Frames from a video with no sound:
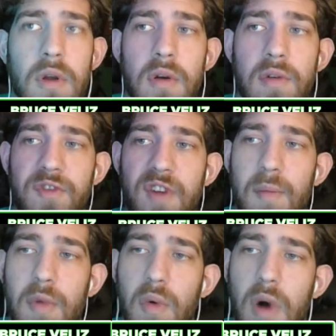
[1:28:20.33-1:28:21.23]

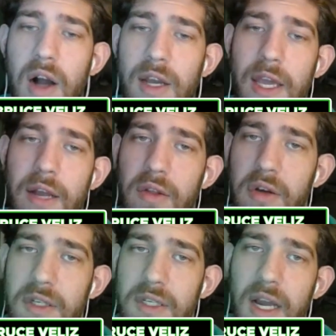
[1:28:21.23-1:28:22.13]
from Milwaukee, it
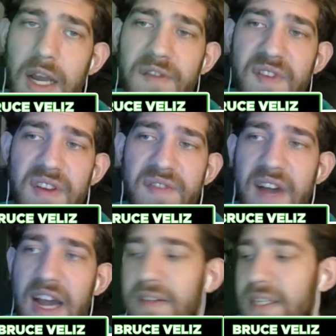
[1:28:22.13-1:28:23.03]
looks like
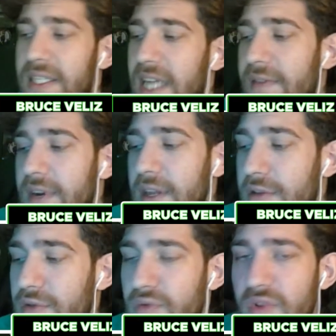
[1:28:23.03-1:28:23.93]
55 to
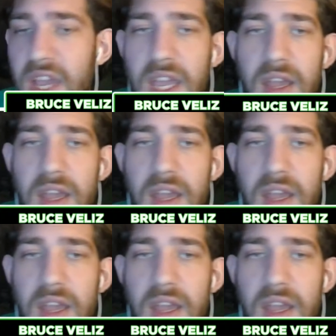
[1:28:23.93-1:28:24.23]
73.